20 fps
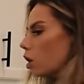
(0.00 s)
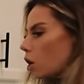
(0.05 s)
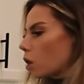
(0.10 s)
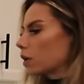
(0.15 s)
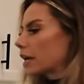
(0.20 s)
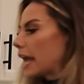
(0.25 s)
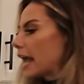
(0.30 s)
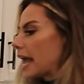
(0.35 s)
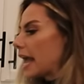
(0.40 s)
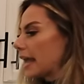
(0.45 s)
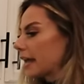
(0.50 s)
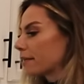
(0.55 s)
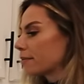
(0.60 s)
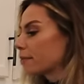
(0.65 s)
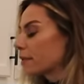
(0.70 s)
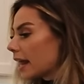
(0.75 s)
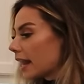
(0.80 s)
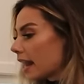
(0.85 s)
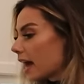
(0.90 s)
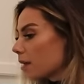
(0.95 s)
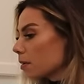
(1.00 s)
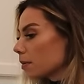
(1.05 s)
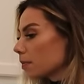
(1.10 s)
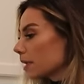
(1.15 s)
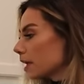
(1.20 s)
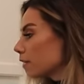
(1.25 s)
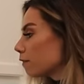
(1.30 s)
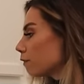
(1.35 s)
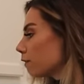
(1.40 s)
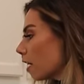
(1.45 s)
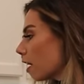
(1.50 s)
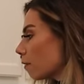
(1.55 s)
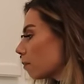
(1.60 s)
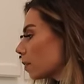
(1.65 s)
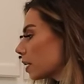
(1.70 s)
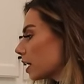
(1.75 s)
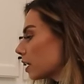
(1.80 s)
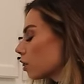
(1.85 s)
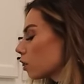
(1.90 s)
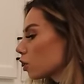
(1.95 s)
Okay. Llamabean,
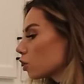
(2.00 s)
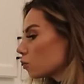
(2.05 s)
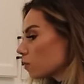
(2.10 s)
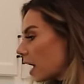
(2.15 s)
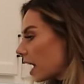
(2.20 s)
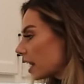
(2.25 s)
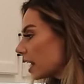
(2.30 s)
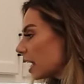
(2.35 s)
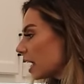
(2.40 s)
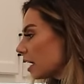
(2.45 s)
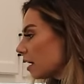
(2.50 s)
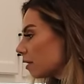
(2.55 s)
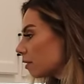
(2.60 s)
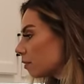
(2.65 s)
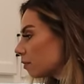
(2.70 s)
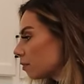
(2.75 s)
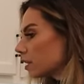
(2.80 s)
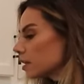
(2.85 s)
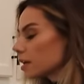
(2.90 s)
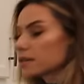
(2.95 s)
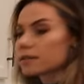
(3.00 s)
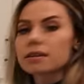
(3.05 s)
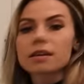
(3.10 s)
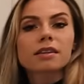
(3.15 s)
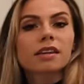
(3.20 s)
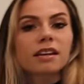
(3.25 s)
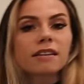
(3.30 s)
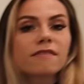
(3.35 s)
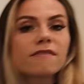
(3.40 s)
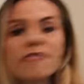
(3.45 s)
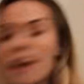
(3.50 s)
Fluffbean, are you ready? They said they've